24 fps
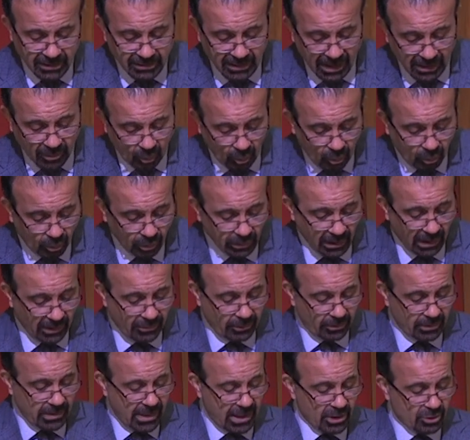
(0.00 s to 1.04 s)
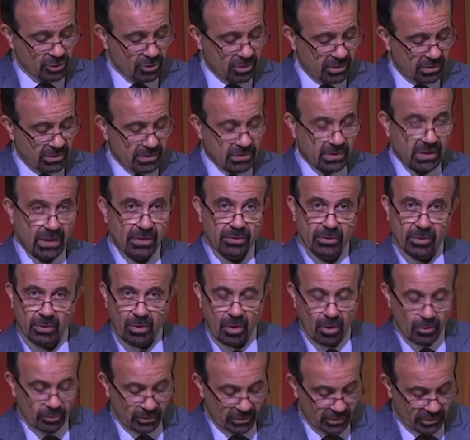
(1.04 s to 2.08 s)
like all other nations in
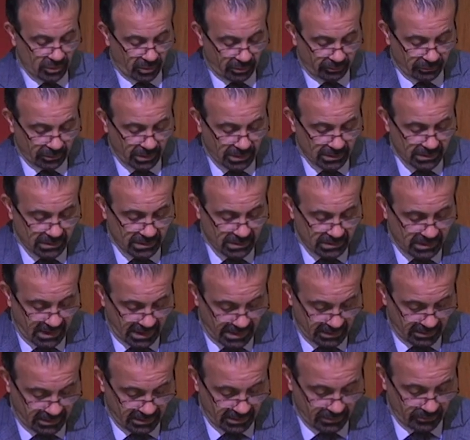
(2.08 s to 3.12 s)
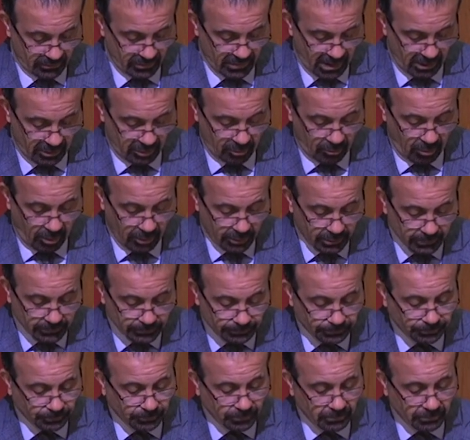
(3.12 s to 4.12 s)
their own sovereign state, unquote.